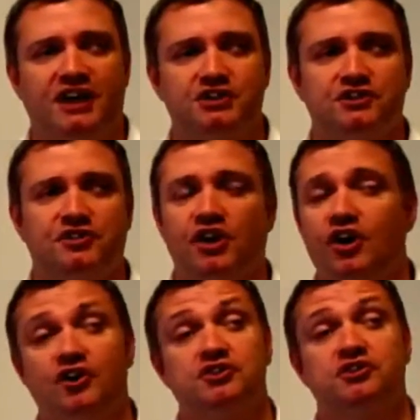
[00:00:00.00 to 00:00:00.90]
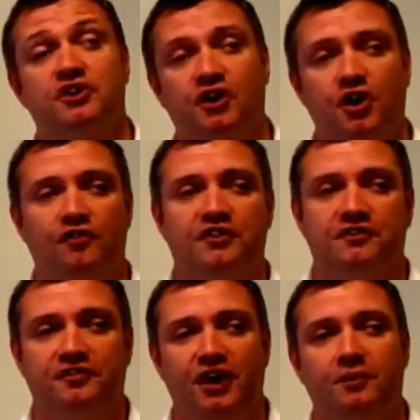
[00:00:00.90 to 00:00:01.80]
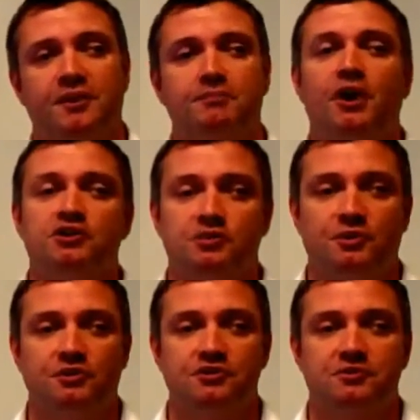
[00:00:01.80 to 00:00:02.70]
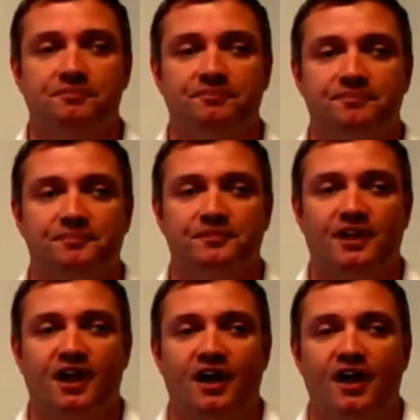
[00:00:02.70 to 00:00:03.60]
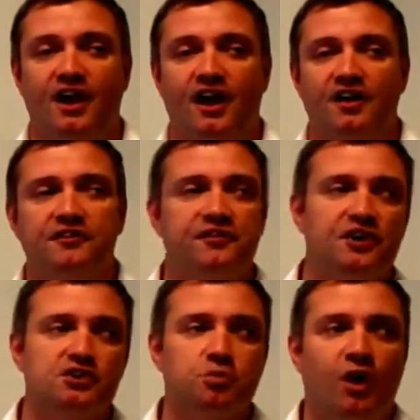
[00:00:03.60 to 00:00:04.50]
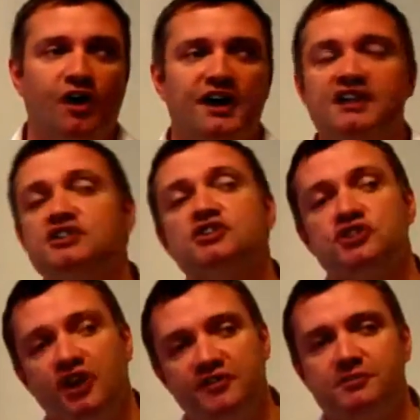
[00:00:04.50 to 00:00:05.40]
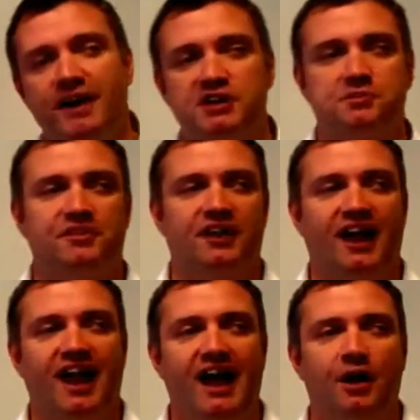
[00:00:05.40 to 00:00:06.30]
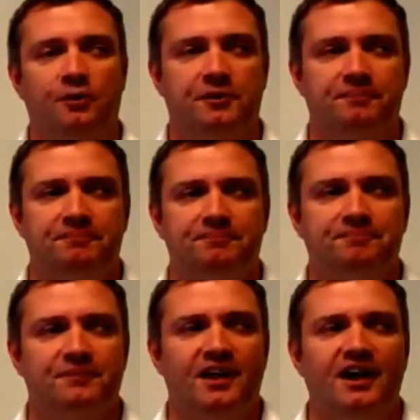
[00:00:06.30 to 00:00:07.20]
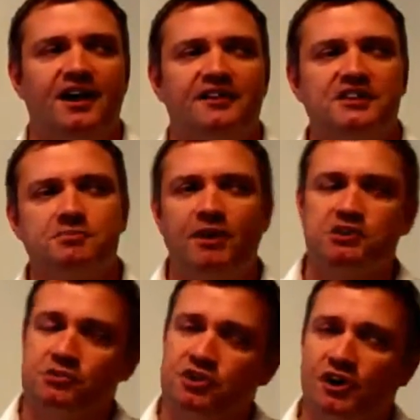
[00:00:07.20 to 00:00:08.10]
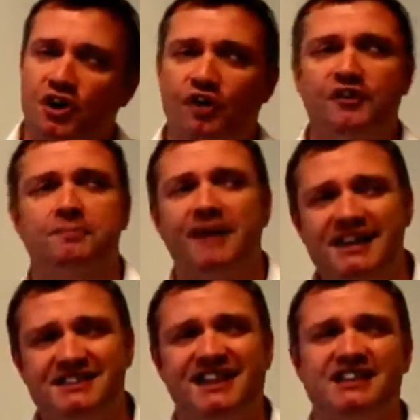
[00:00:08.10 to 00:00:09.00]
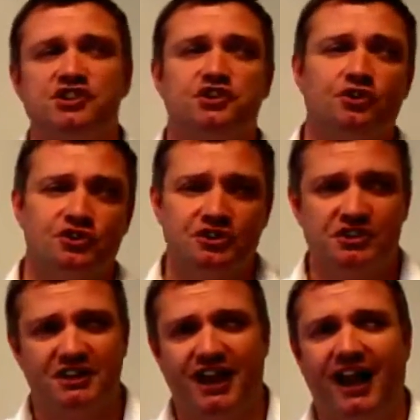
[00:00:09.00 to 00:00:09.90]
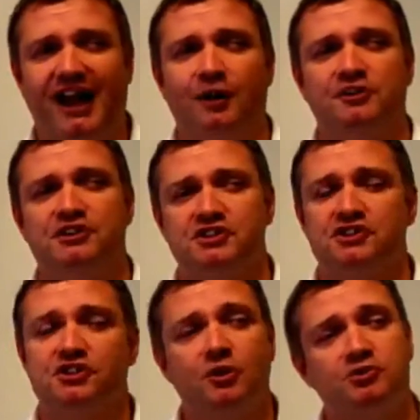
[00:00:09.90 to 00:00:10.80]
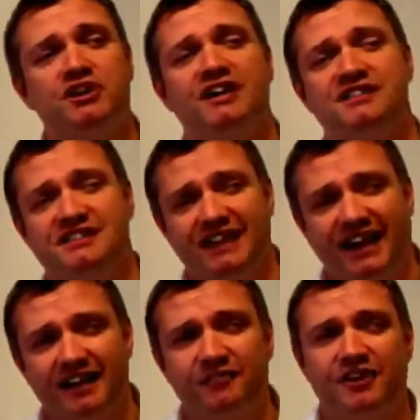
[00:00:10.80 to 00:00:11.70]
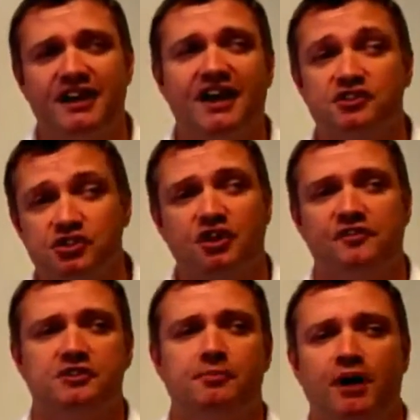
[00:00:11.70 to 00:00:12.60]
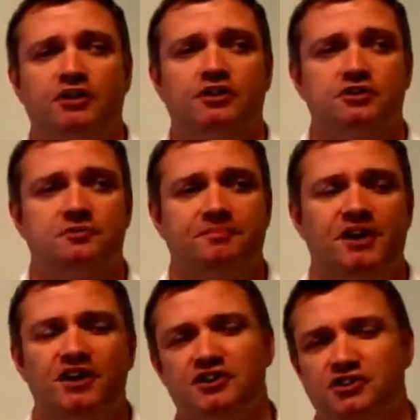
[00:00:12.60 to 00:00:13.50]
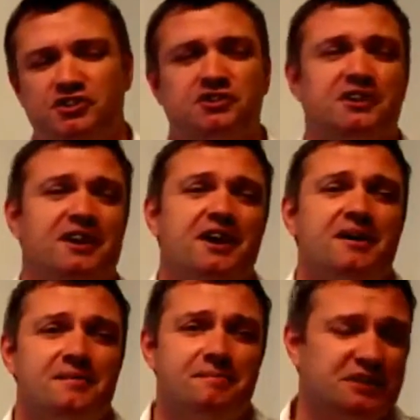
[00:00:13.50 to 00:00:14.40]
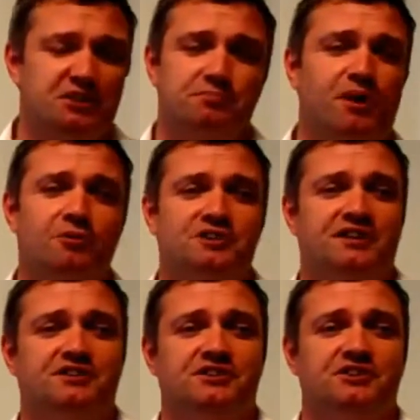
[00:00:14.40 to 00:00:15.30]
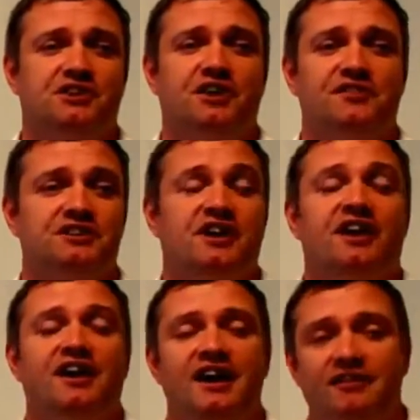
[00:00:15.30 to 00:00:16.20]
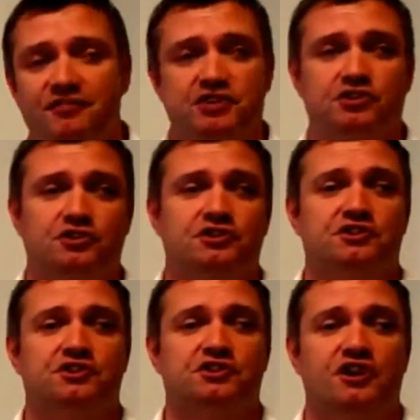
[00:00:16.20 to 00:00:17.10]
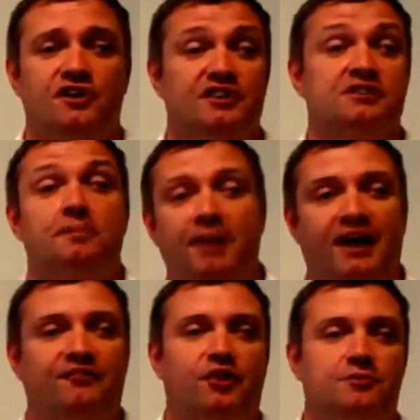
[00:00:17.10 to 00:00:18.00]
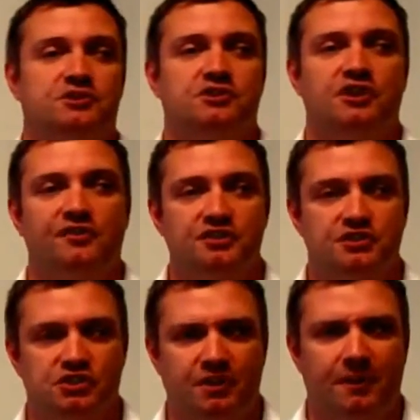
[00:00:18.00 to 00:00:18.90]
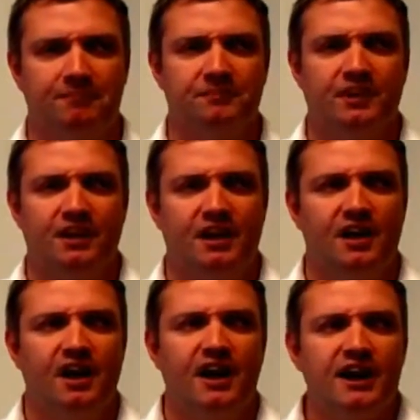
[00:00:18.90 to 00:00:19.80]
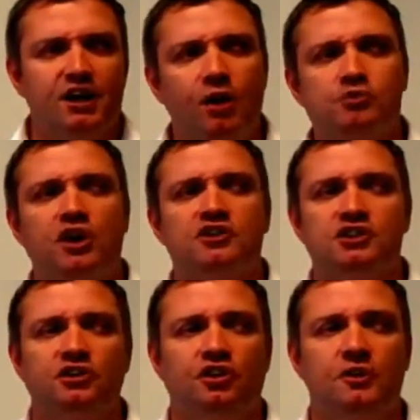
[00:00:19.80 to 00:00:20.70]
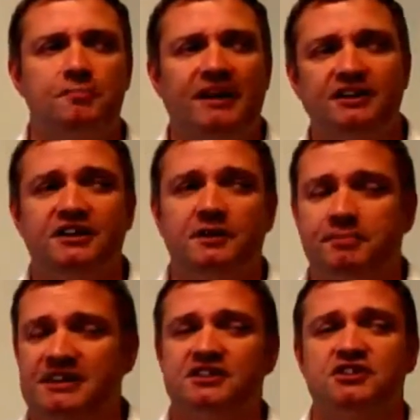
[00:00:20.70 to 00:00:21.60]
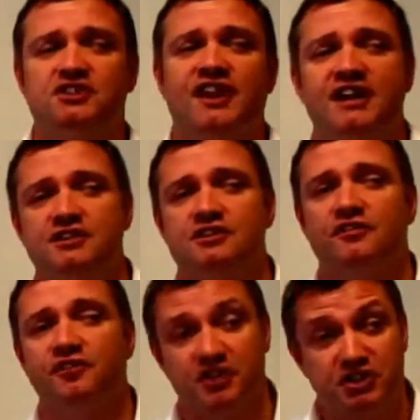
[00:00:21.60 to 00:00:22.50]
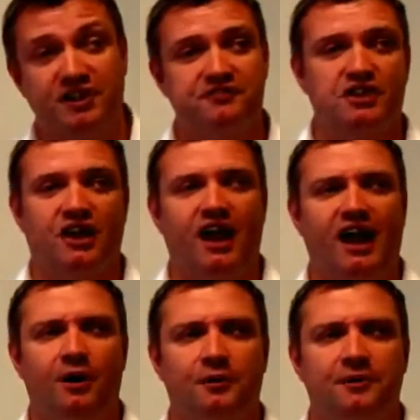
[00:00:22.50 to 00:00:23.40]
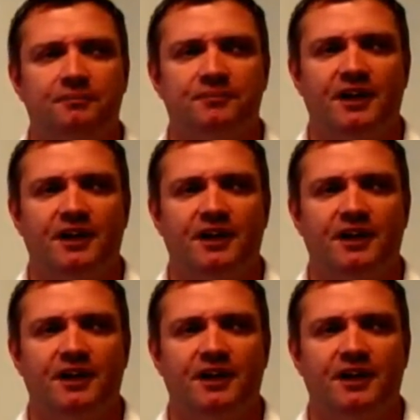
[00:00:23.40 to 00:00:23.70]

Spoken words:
section of the course is going to cover the following modules. The first one is service management in the cloud. This module is going to cover a basic introduction to the cloud and its associated delivery and service models, such as business process as a service, infrastructure as a service, platform as a service, and so on. It goes on to look at building the business case for a shift to cloud.